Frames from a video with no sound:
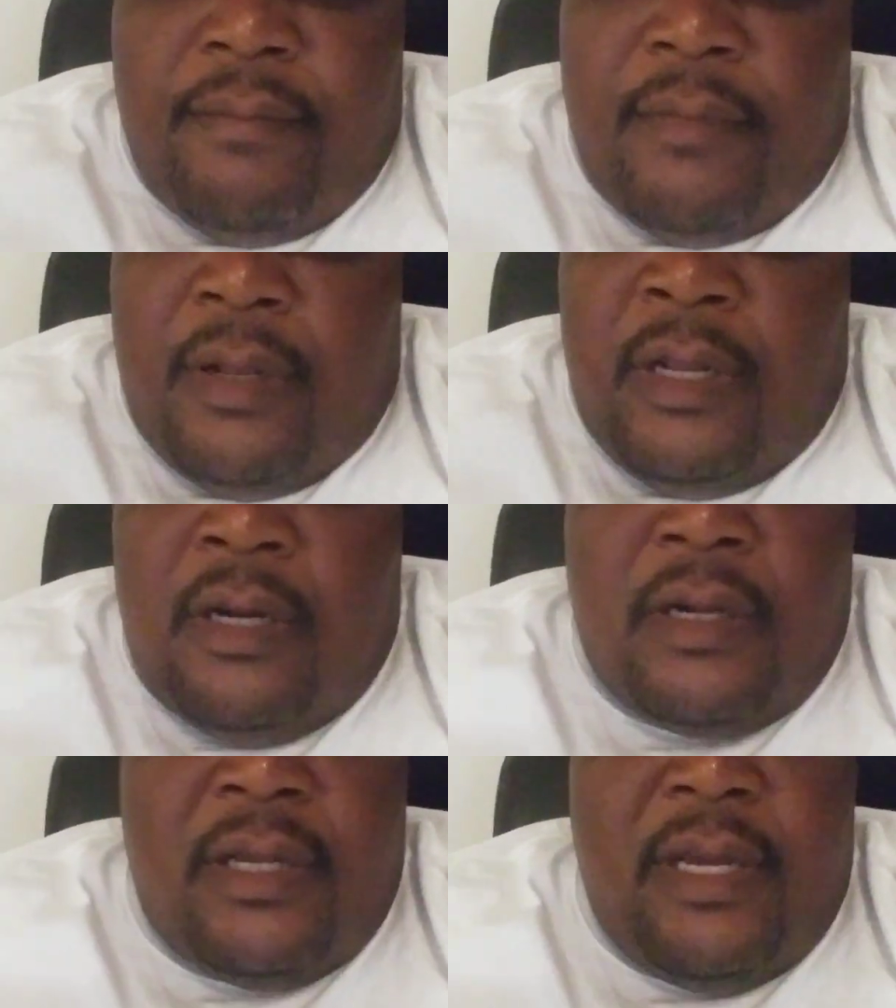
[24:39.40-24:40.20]

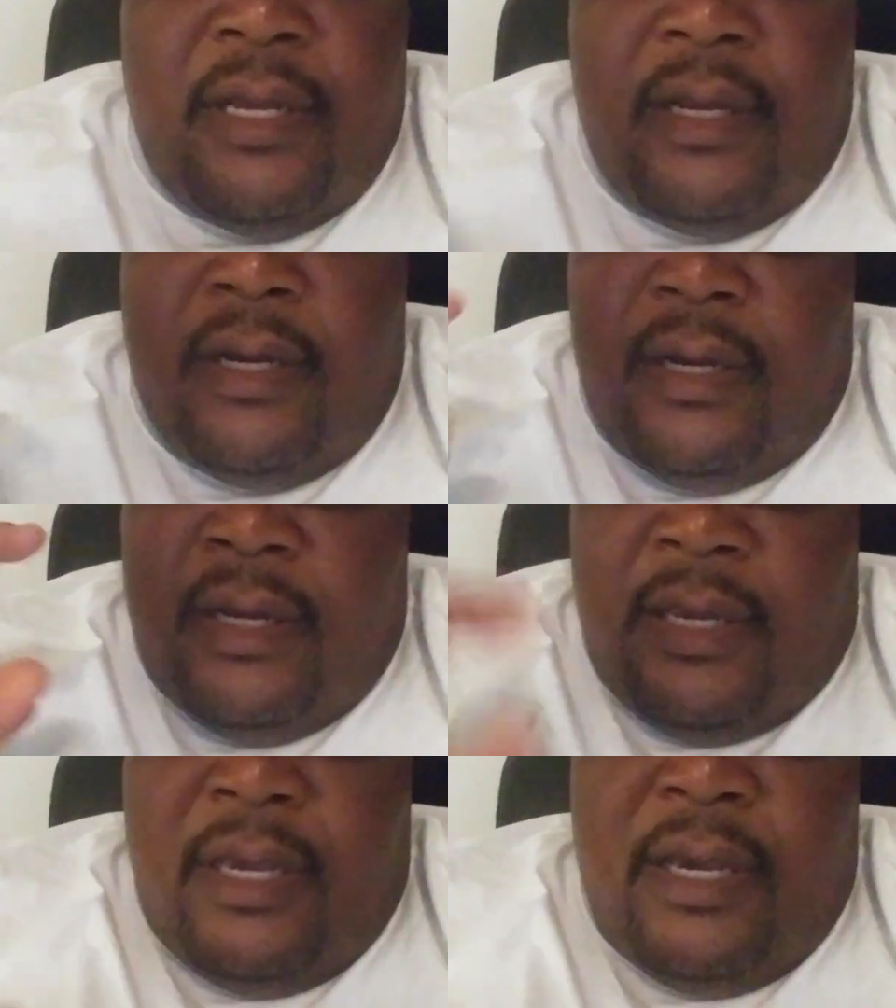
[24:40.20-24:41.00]
Look,
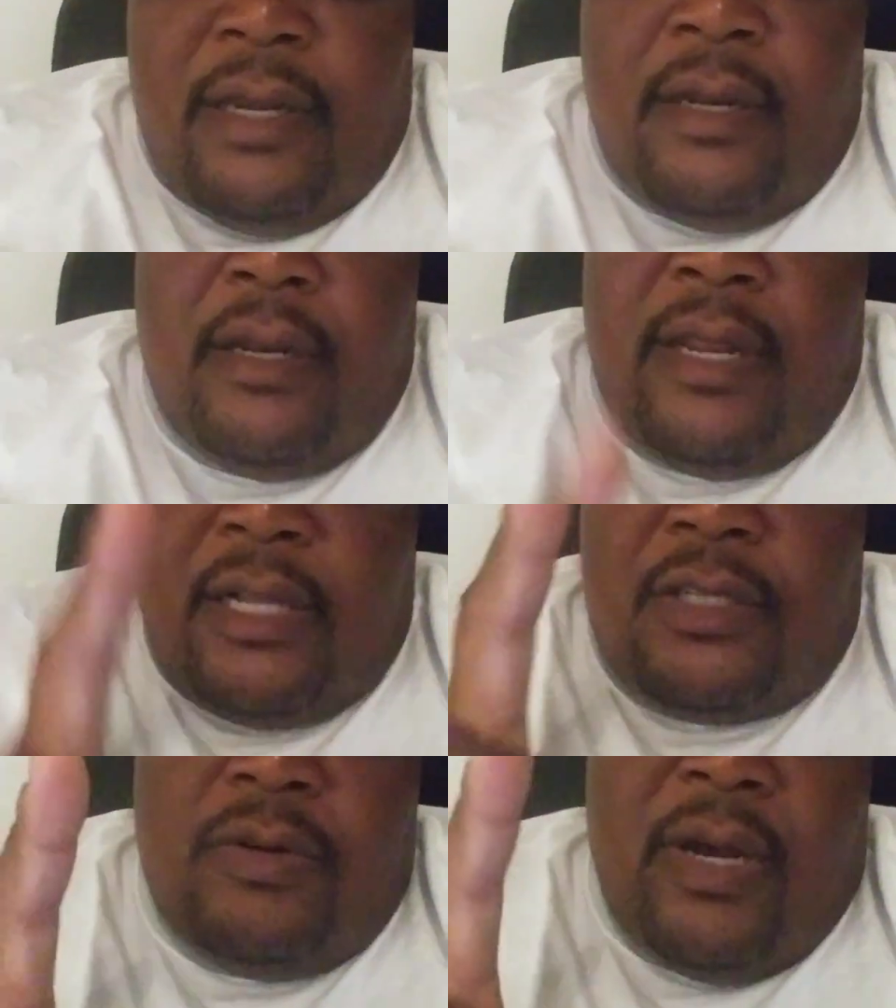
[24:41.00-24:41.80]
again, not
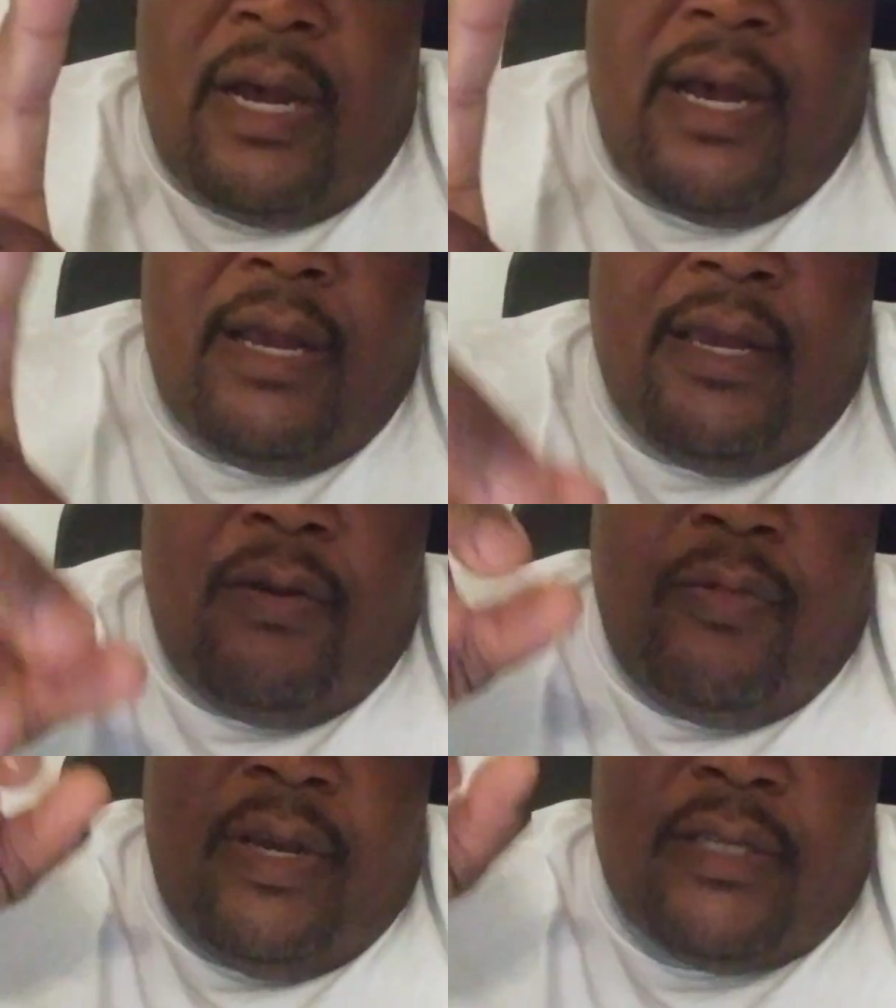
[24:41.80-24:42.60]
too high in
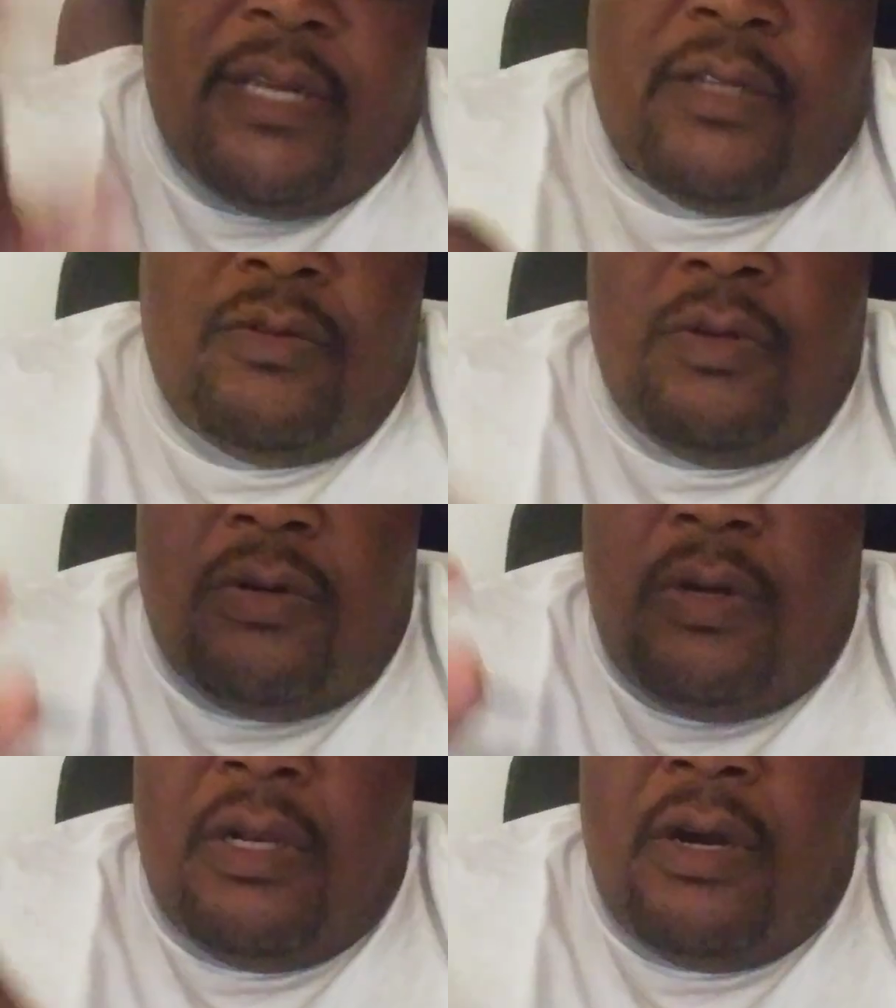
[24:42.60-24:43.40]
wins, not too low
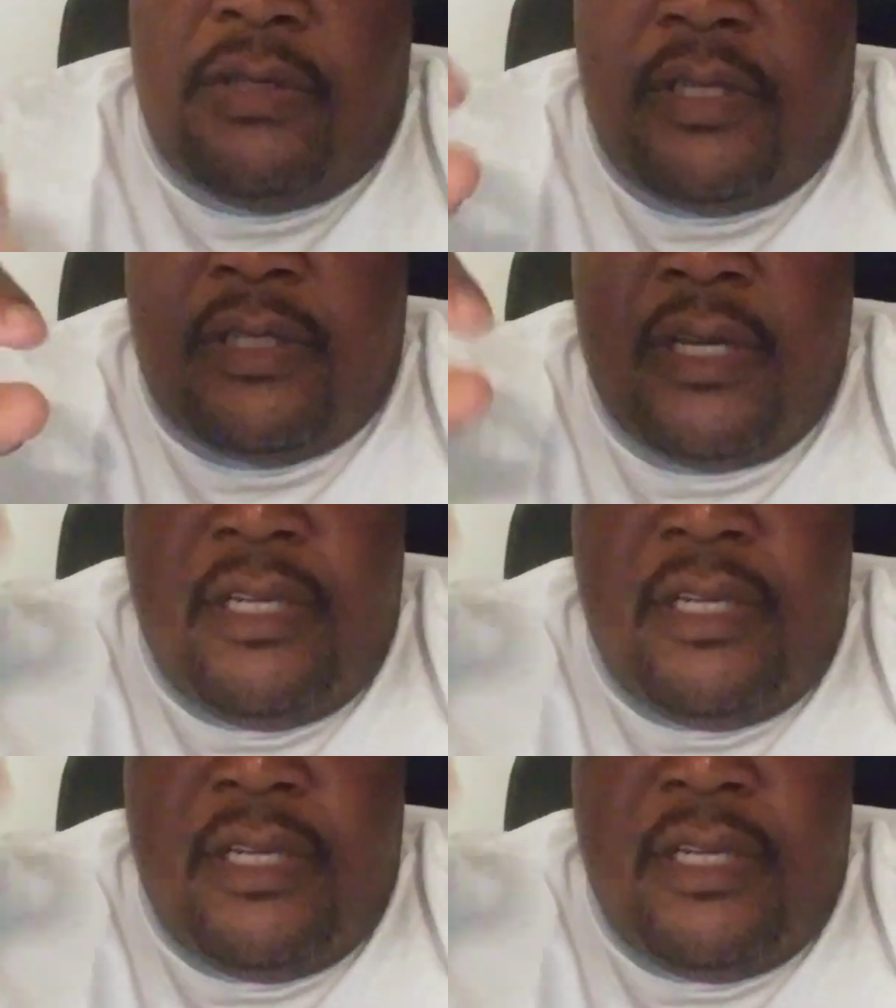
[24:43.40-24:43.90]
in losses.